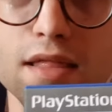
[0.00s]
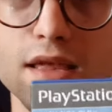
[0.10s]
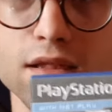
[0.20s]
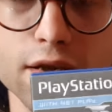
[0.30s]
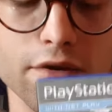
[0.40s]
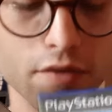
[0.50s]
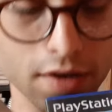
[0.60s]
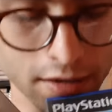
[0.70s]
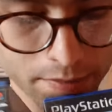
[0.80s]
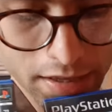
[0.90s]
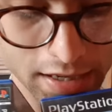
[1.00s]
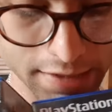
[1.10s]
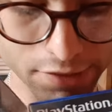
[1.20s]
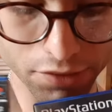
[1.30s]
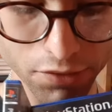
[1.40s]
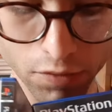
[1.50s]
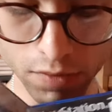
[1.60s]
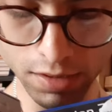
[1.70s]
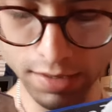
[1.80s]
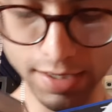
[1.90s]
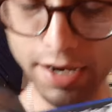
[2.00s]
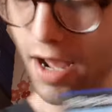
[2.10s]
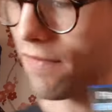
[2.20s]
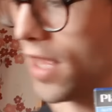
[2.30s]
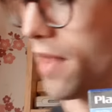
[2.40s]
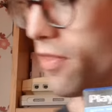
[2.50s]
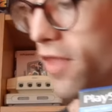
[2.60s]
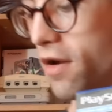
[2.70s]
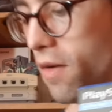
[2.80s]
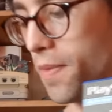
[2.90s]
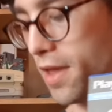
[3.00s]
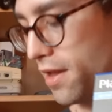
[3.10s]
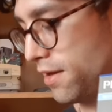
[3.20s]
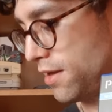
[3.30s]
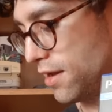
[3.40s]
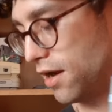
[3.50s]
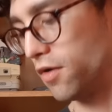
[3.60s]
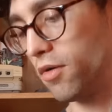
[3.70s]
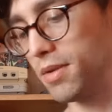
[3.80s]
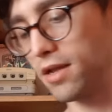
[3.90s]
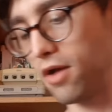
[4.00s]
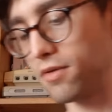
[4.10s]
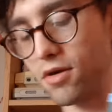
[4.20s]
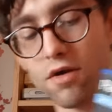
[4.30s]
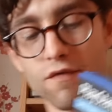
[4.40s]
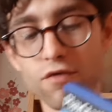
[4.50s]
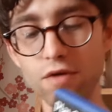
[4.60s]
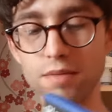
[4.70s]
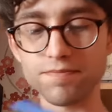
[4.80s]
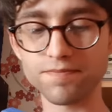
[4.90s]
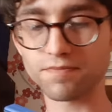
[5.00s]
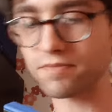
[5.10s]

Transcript: this little P2 10 out of 10 thing on here. I normally don't go for